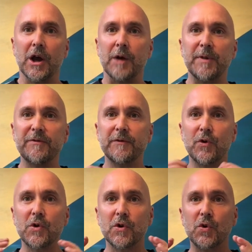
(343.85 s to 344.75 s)
Above the
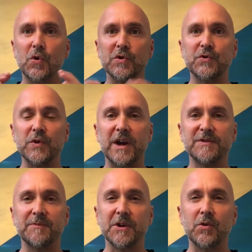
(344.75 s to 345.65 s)
vocal cords, we have
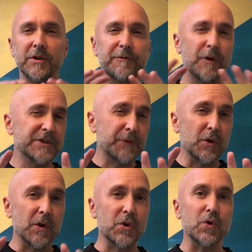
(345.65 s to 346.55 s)
something called the false
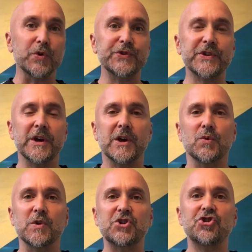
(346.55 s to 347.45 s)
vocal cords,
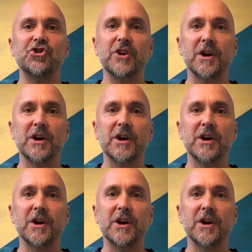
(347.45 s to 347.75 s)
which